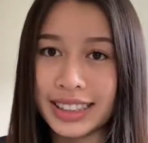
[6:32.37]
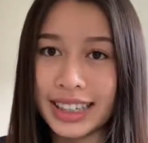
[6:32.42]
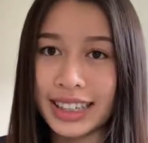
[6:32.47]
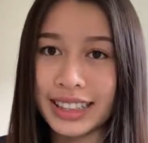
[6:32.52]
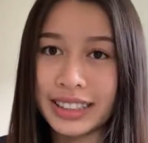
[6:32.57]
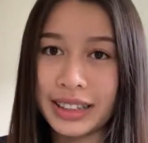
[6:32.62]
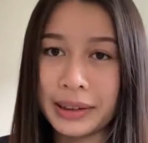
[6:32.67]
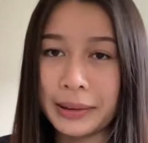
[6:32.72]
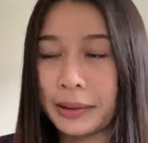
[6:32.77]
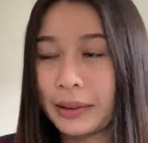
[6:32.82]
I
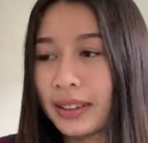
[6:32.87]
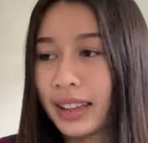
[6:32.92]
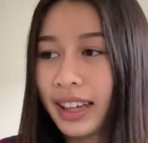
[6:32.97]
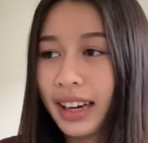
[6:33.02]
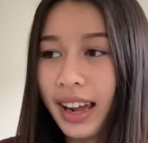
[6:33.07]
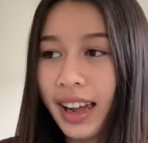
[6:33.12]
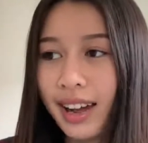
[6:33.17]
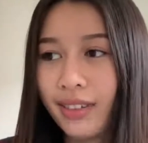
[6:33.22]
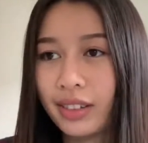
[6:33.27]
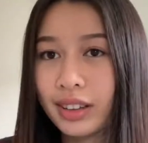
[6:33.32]
know that
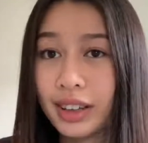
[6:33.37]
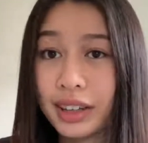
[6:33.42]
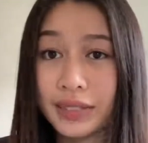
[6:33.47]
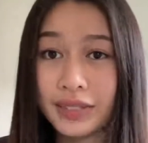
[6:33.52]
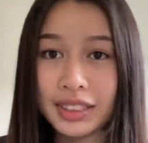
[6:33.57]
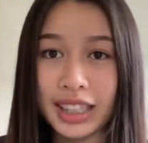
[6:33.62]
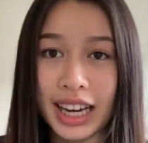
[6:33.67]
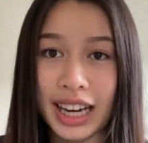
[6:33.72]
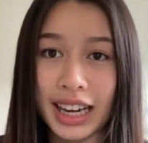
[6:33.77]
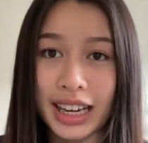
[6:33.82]
I have a lot of
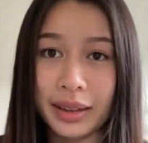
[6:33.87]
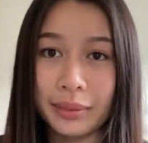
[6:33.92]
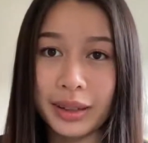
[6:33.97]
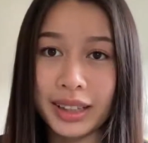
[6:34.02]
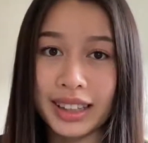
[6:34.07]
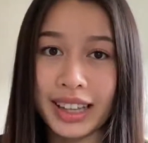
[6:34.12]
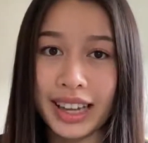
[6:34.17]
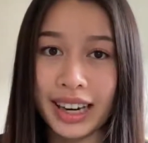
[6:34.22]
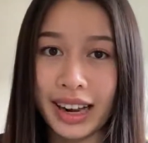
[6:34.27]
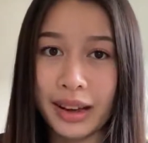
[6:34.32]
time
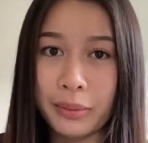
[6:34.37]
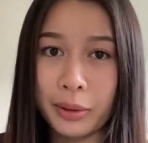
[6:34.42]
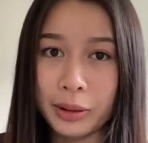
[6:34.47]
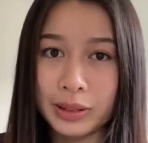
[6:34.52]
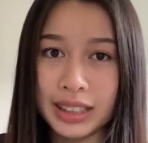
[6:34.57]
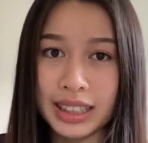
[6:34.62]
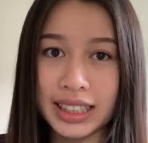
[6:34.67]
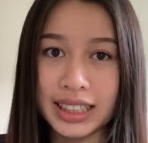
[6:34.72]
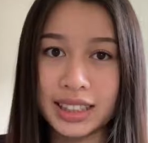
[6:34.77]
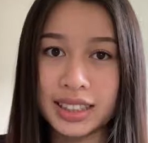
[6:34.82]
and that I'm
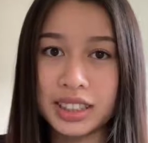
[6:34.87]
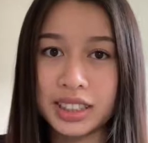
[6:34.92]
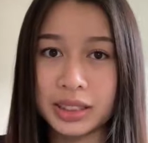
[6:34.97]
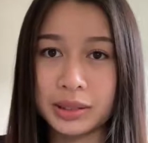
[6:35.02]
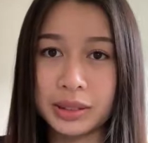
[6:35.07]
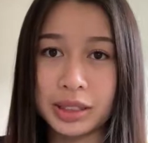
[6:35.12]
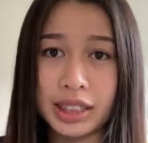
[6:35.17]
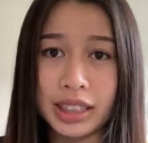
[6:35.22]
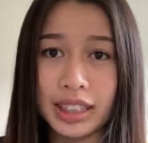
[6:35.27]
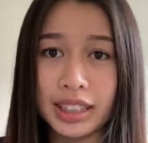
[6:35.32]
only a
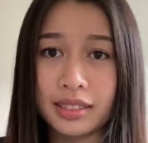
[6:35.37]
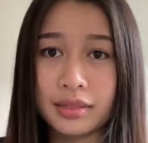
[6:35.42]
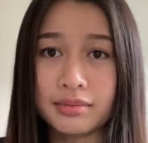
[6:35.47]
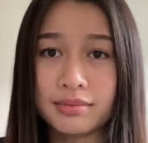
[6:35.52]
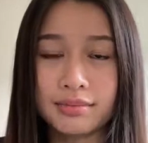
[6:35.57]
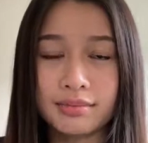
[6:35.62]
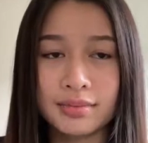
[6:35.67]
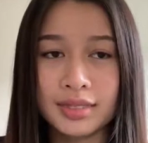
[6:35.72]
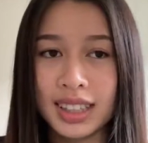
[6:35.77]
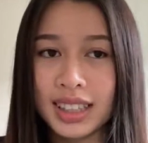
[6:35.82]
junior
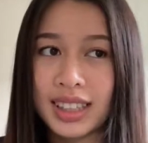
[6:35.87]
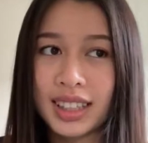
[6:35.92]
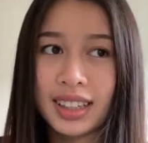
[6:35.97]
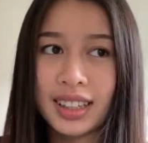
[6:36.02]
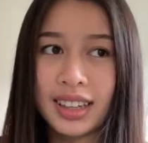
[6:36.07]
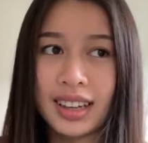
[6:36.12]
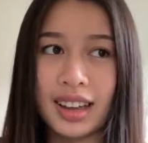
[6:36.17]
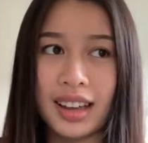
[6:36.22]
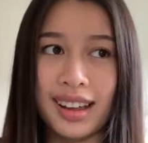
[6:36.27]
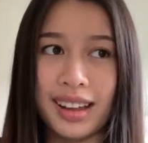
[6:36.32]

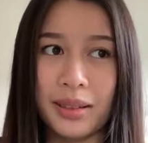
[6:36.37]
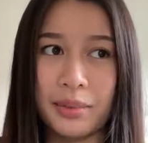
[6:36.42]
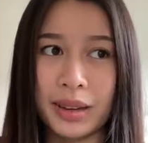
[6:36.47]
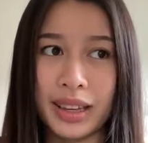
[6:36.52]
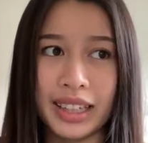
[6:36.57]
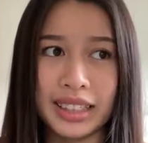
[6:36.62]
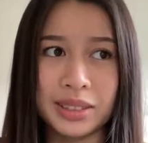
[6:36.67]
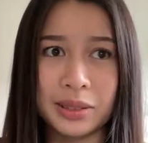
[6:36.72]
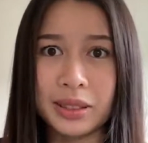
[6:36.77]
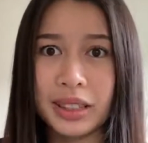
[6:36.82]
um, and
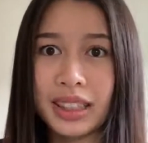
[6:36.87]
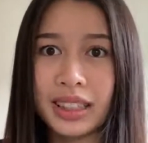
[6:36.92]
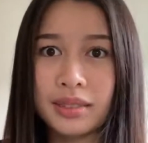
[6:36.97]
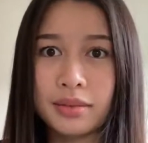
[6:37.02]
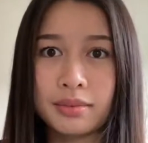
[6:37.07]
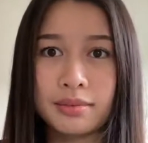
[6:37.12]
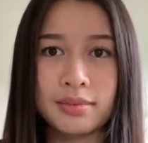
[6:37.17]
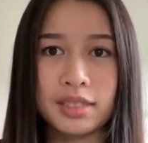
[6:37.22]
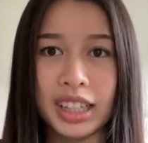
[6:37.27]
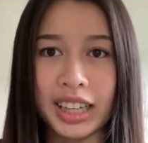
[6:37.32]
it's
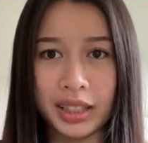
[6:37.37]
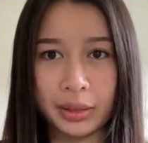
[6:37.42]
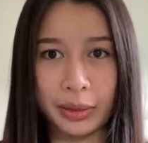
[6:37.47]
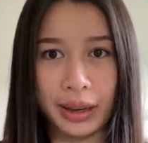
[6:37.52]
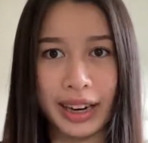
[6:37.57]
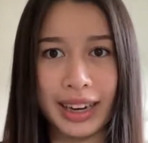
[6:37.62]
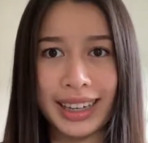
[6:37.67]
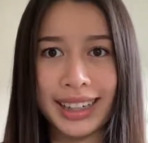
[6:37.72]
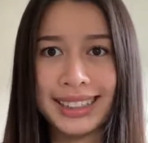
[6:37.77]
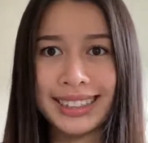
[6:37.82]
only
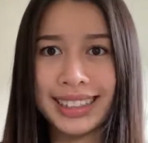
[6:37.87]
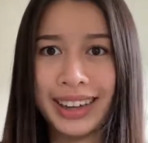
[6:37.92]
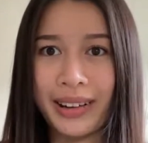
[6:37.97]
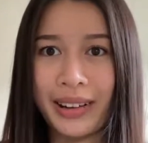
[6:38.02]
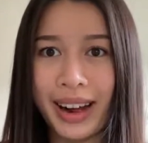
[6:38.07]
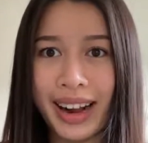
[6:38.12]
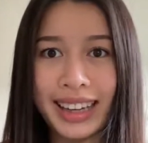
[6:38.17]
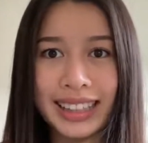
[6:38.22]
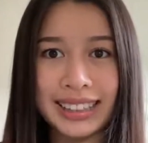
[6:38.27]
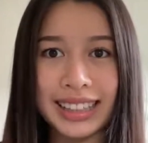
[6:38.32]
January. So
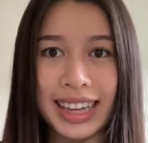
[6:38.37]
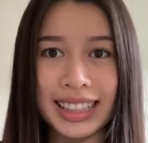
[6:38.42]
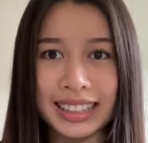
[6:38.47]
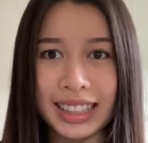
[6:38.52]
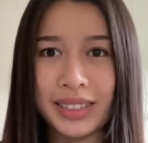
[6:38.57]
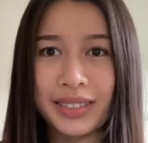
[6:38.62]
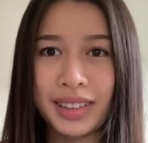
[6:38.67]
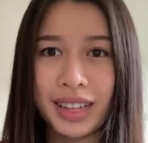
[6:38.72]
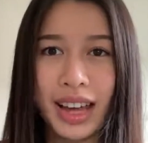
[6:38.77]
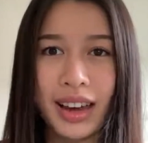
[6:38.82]
I, I
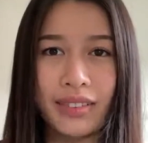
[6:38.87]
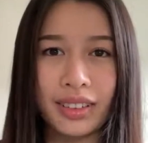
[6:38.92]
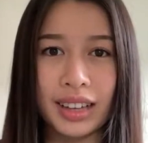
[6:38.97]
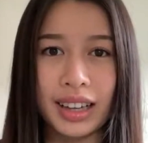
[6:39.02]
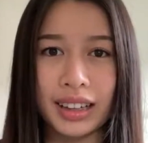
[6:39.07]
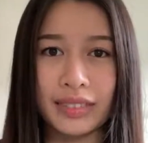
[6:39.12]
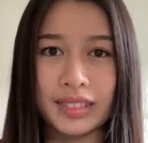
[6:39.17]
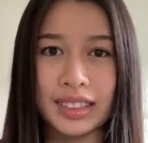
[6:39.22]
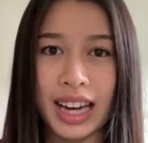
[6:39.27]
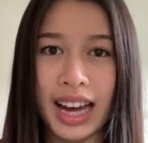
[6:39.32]
definitely have a
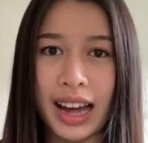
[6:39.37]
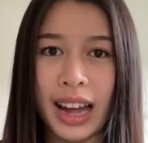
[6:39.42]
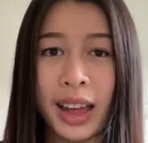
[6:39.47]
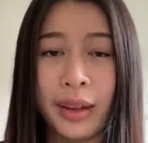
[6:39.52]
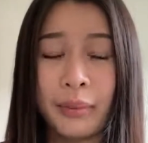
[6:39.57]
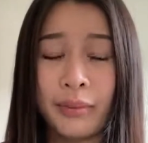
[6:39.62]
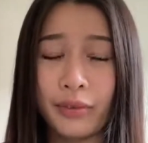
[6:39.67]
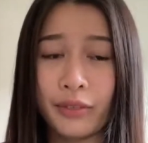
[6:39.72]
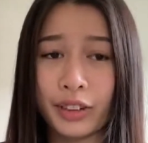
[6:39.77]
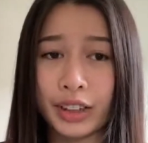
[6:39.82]
lot of
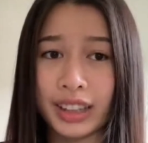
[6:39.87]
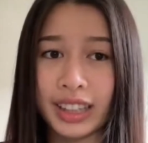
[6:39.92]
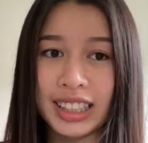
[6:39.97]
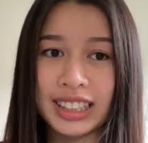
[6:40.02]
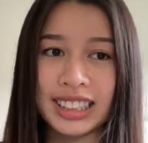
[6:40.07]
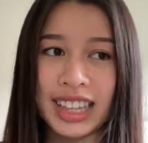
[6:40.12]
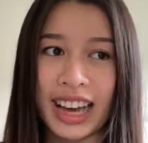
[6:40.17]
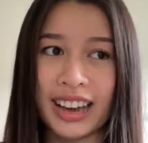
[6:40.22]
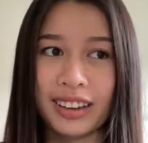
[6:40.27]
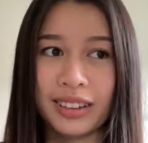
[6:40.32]
time for this
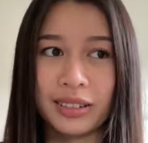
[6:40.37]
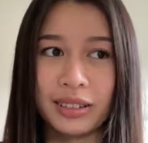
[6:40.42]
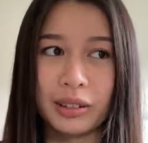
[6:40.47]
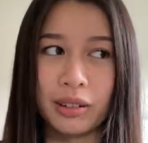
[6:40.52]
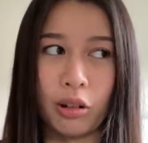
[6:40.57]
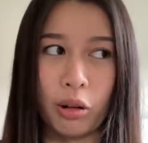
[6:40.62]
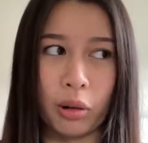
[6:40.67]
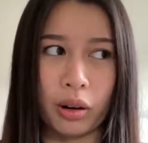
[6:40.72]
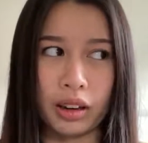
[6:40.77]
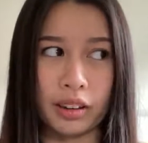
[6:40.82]

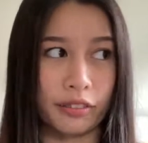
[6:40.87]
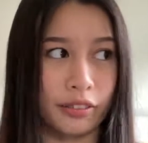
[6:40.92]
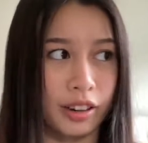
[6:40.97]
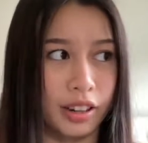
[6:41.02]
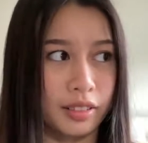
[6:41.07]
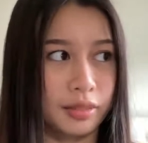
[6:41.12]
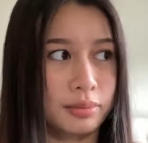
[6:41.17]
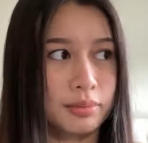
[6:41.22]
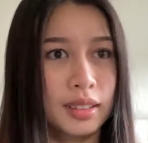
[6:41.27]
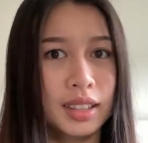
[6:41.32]
cycle or
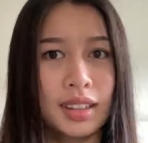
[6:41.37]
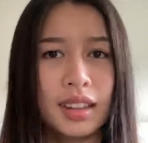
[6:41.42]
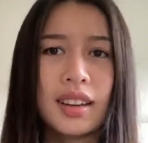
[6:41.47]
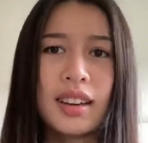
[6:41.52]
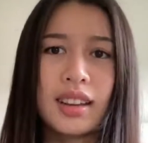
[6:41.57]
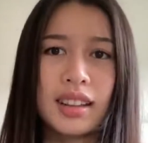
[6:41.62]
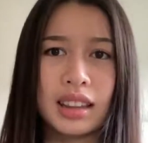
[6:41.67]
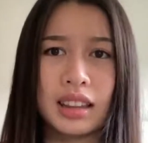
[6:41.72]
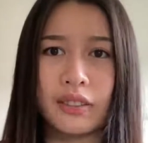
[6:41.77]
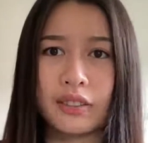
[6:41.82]
for
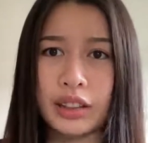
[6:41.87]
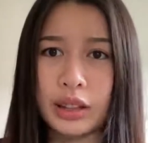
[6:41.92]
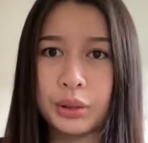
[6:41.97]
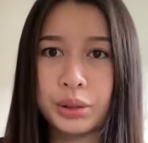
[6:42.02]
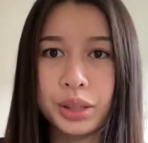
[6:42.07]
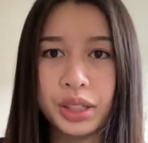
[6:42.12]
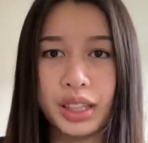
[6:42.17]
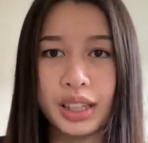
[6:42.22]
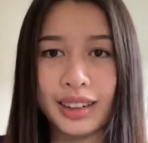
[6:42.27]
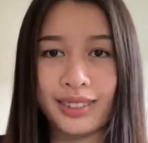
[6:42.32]
the
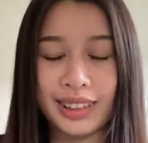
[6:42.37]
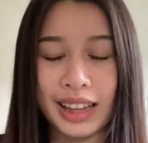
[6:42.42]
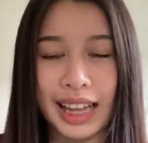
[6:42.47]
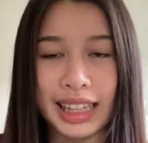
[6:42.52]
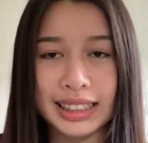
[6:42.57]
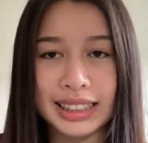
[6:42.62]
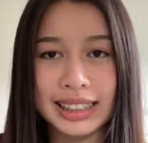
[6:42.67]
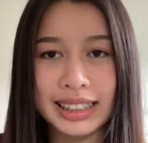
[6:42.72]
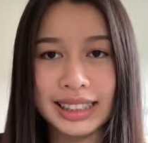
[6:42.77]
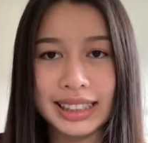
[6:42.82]
future if
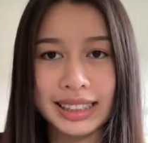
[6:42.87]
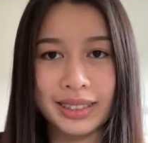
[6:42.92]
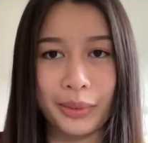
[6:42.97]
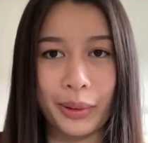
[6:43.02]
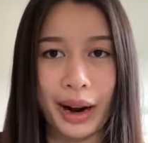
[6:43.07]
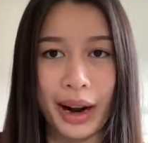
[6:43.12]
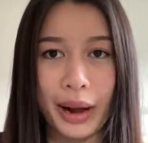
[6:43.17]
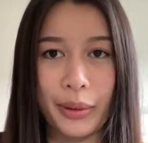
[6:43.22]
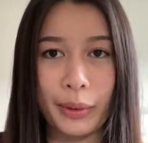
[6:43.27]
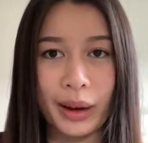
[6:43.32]
that's
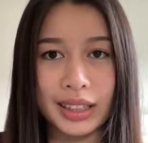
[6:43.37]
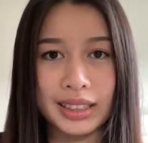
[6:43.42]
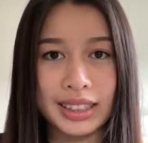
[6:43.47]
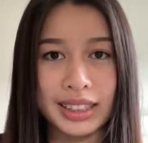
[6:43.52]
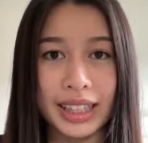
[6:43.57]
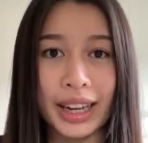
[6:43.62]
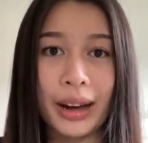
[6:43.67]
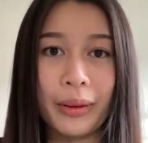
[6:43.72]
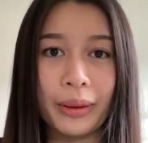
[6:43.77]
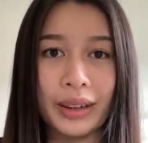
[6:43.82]
where I want to
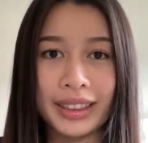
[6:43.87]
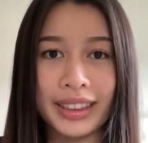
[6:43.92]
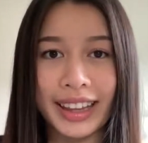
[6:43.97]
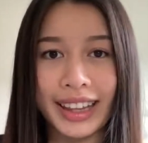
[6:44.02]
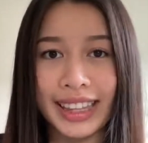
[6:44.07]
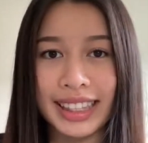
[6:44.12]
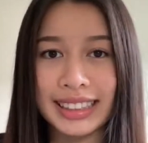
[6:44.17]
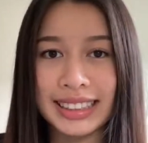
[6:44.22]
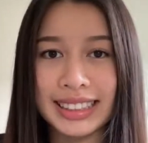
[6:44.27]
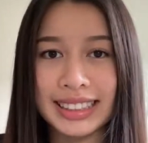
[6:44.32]
go with
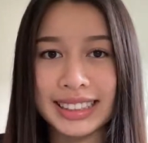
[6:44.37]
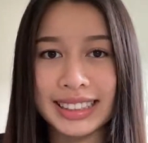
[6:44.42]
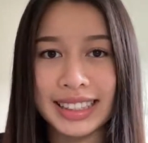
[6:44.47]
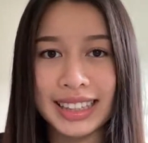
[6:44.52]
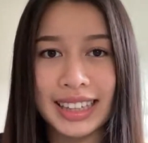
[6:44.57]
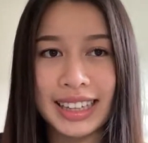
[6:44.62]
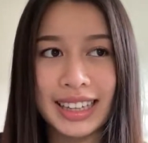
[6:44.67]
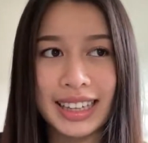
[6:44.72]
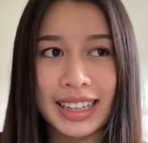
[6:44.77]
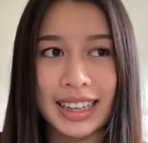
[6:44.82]
this.
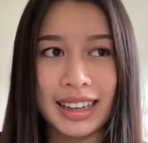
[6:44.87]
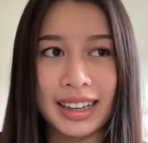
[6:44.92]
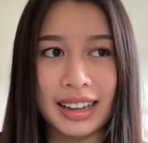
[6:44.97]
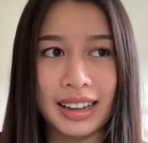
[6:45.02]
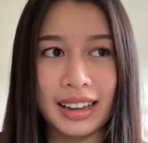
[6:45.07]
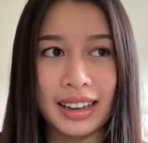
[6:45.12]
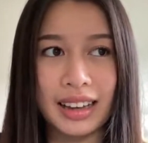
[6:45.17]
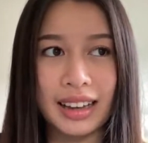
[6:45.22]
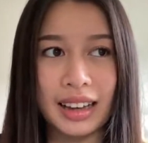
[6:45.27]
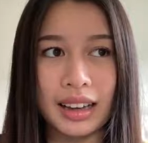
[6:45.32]

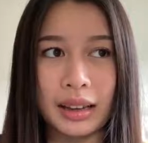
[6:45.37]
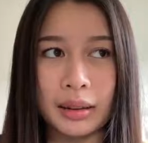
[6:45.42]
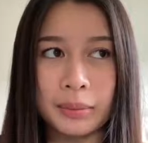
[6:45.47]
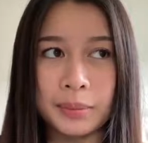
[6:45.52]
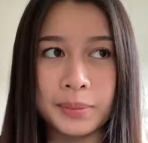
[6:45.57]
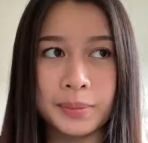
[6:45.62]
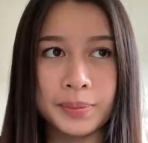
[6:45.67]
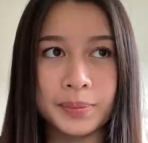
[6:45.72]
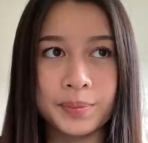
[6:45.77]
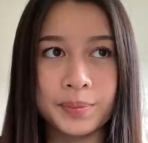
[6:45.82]
Um,